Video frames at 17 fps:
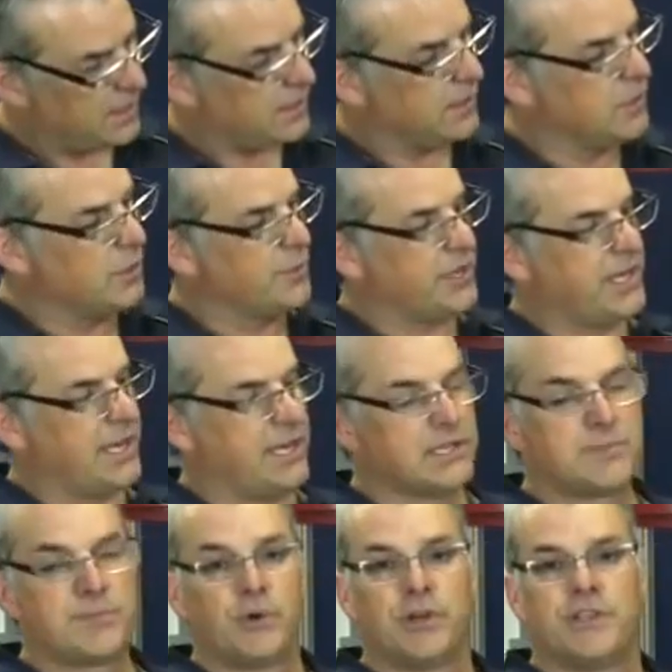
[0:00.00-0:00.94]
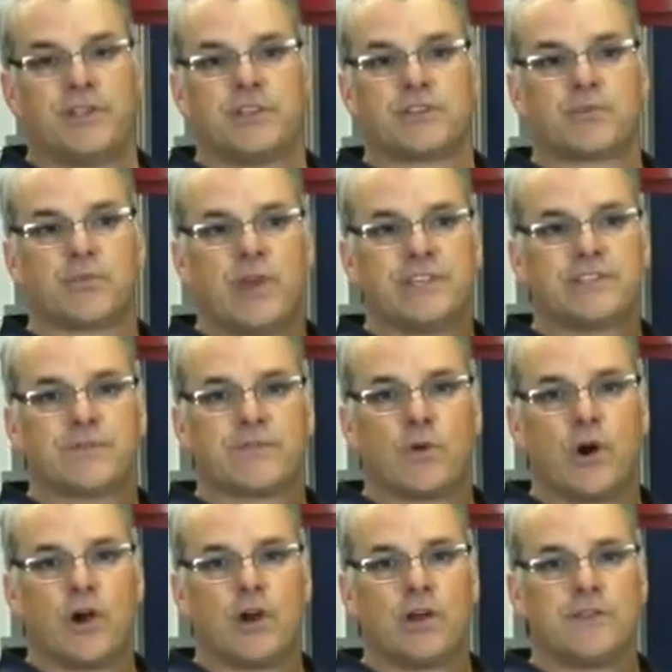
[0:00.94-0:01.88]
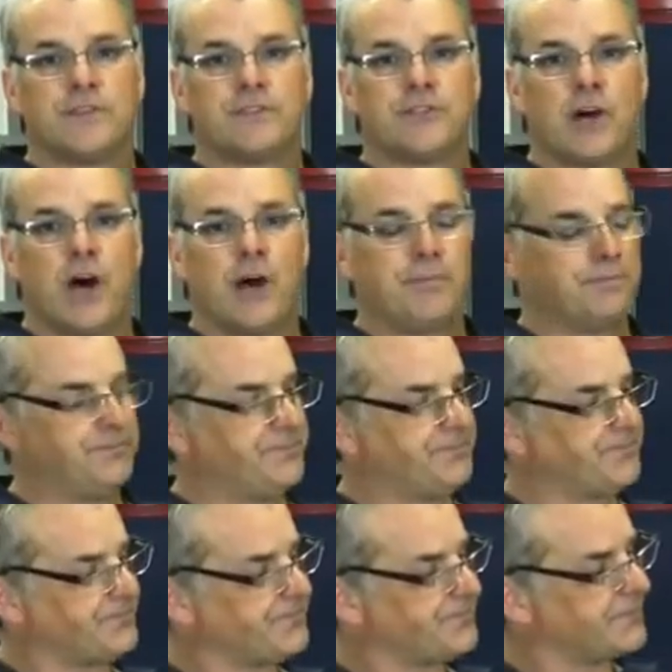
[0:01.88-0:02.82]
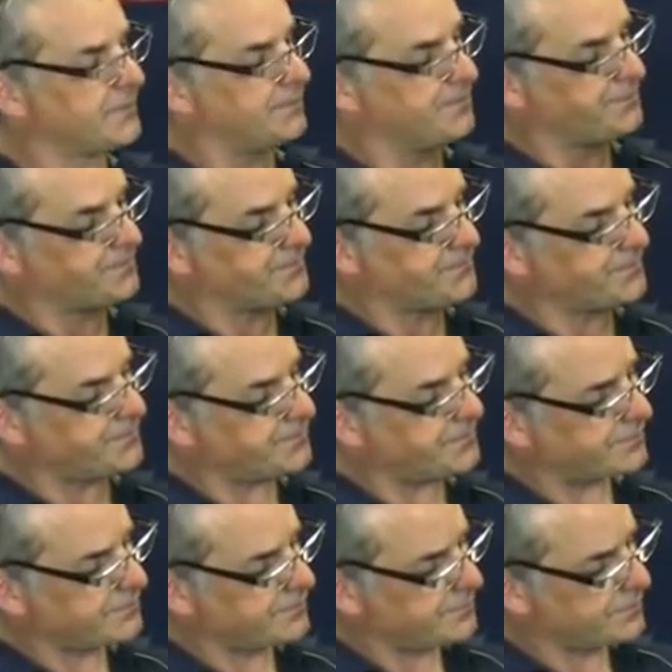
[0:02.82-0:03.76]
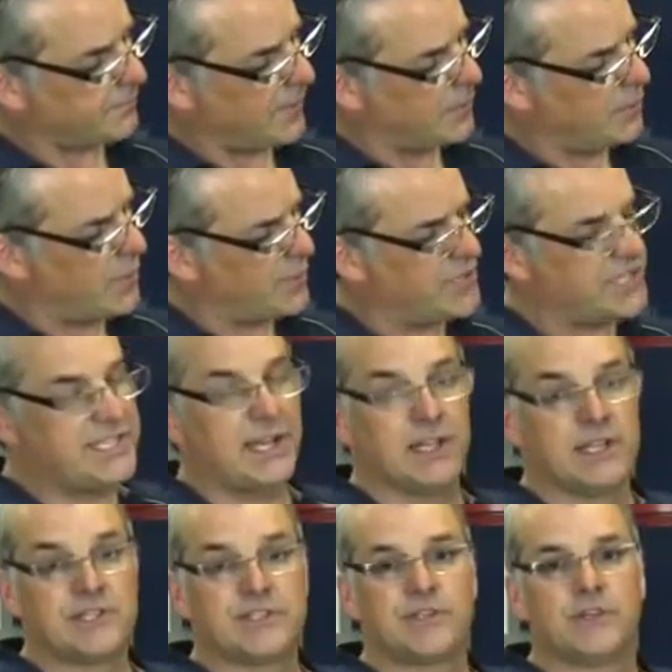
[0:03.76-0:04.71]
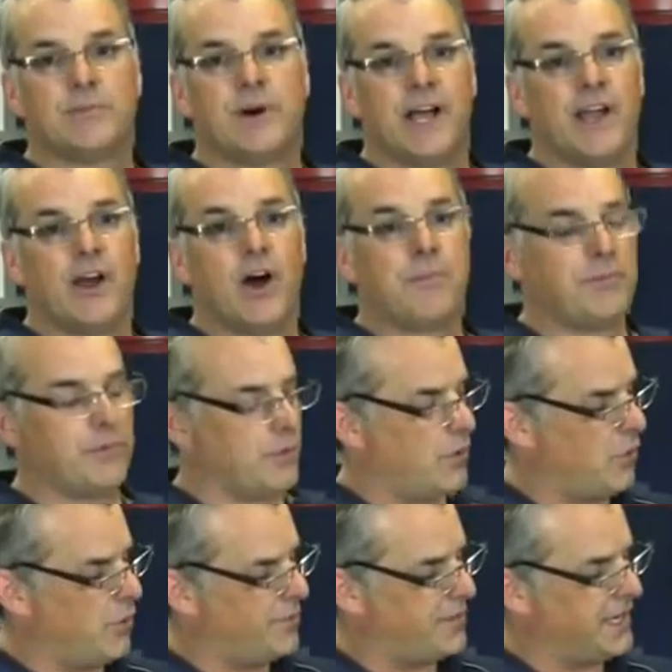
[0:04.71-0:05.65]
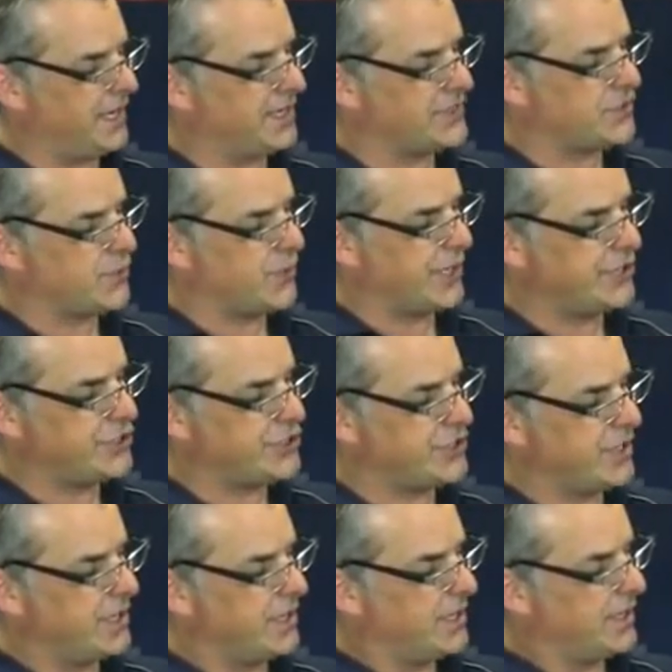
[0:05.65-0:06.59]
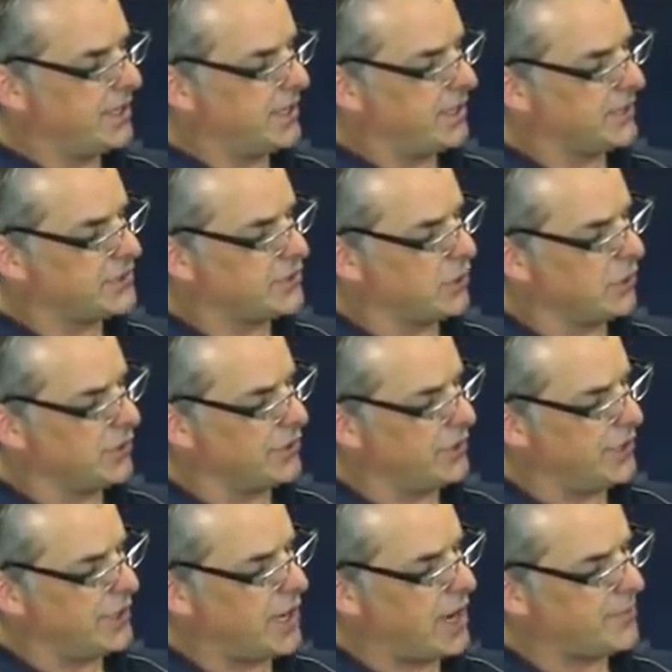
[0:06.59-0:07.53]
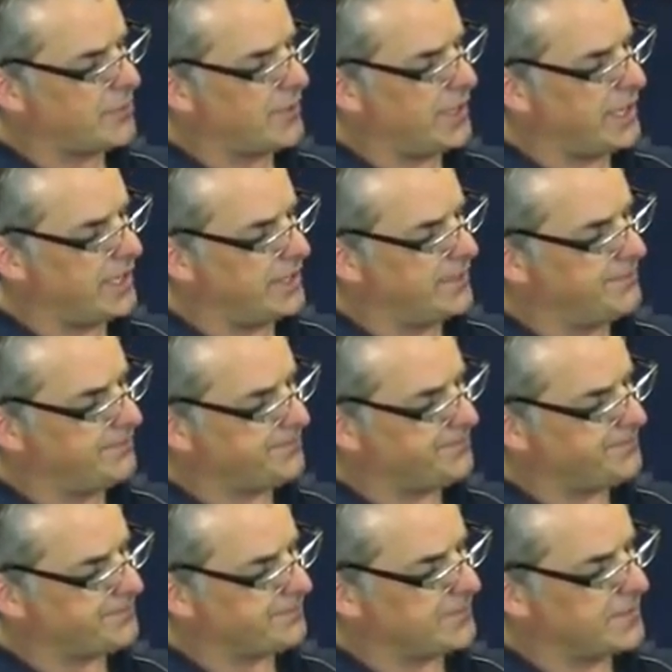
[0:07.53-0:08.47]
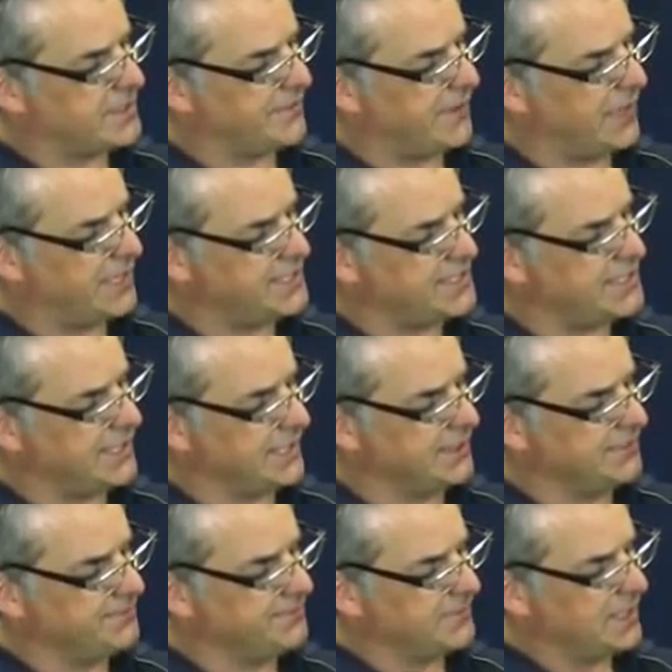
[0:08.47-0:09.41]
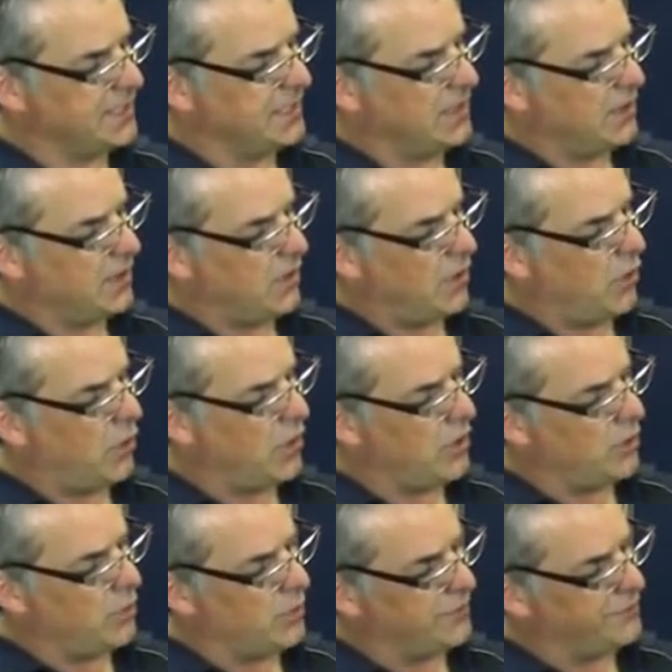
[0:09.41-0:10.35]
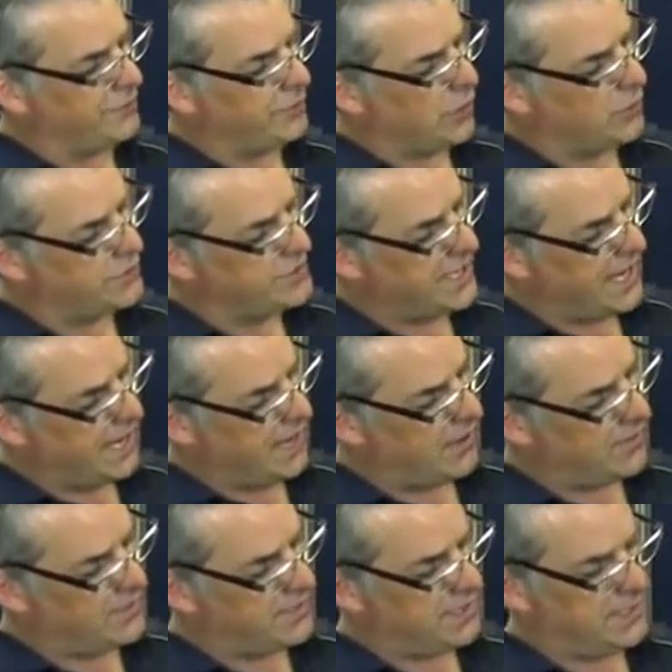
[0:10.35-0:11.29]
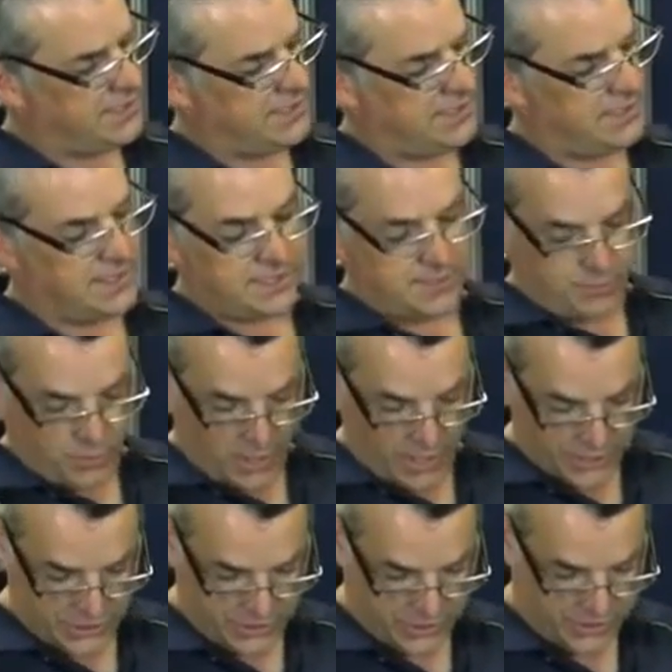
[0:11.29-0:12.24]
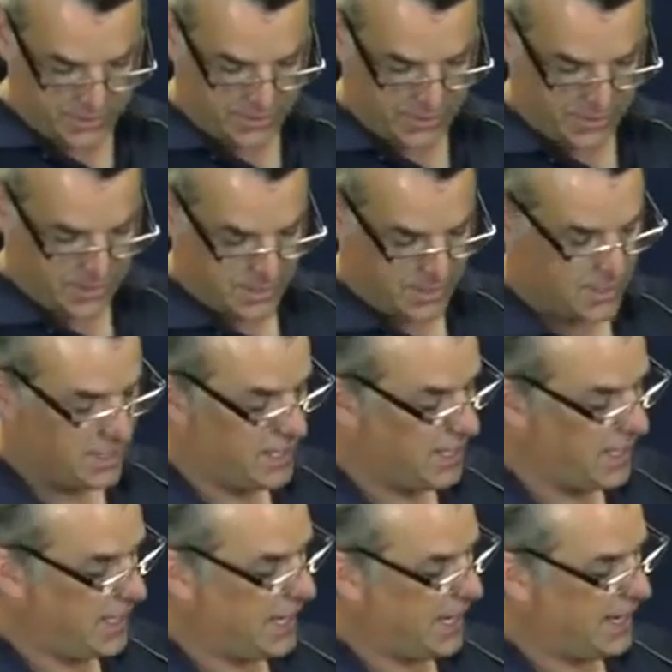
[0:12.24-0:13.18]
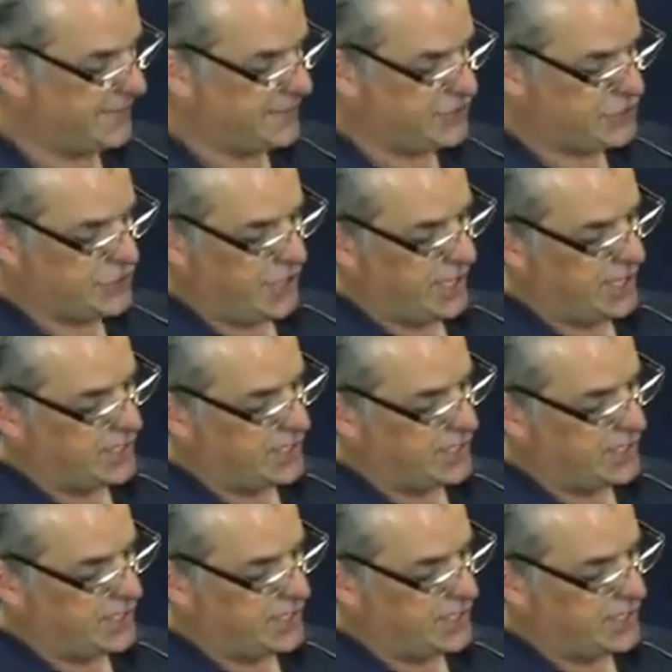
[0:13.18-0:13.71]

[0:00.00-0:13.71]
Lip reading: Lubricant is put in this reservoir on the top, and when we tell it to by opening a switch, a solenoid operated device here, oil will flow down into this brush, and this chain